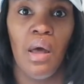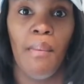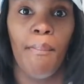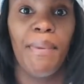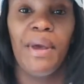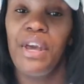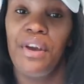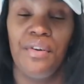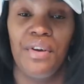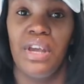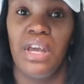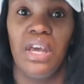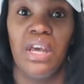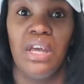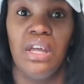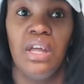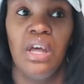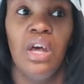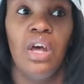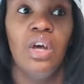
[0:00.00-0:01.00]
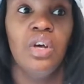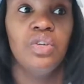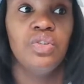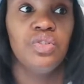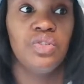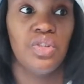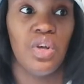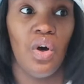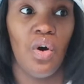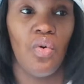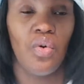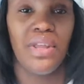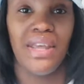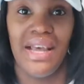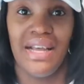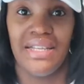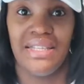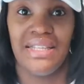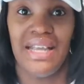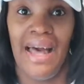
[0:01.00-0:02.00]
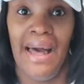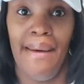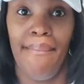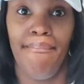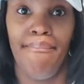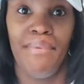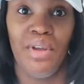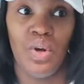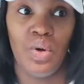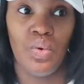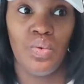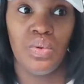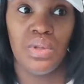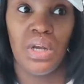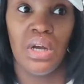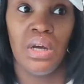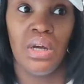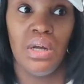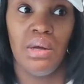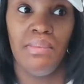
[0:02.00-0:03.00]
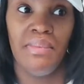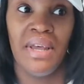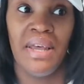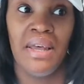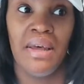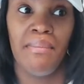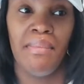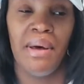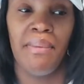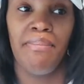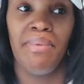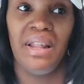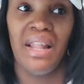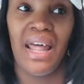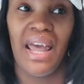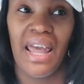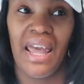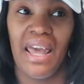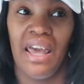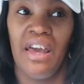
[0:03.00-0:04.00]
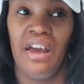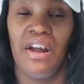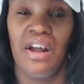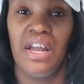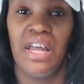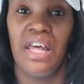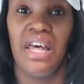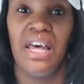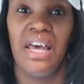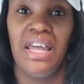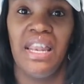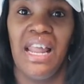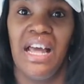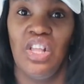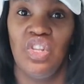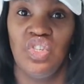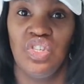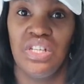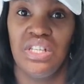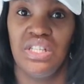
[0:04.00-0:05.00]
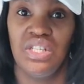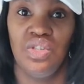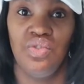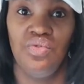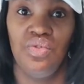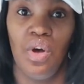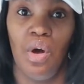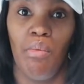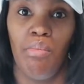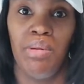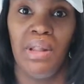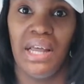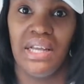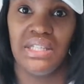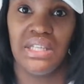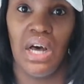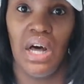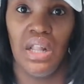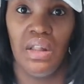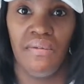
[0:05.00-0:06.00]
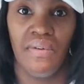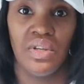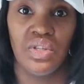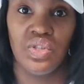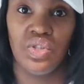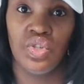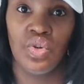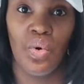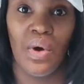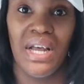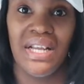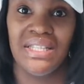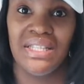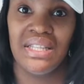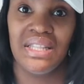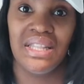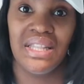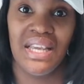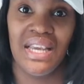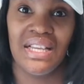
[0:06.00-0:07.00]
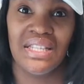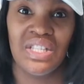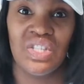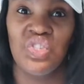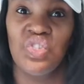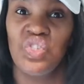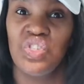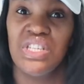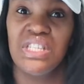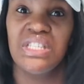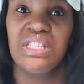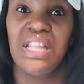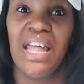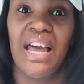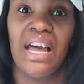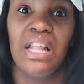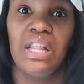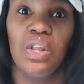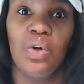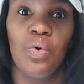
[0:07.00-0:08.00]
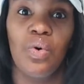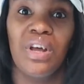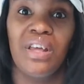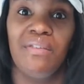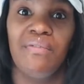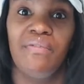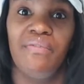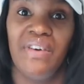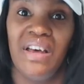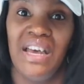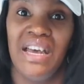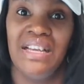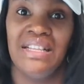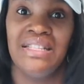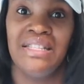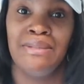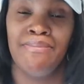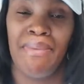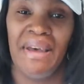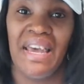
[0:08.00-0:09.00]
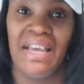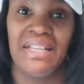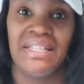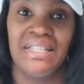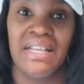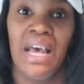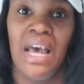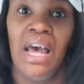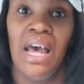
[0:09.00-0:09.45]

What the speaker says: period. So yes, I built him a play area, and I just place all of his toys and things. It's just like a little confined space